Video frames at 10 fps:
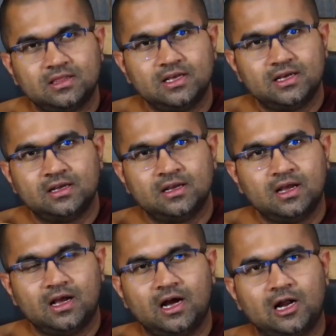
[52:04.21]
the
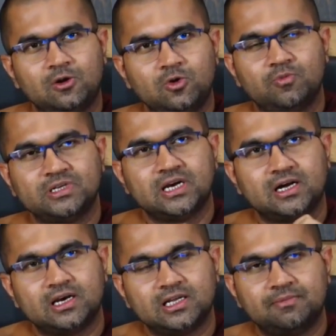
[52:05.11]
Anuloma Jnana,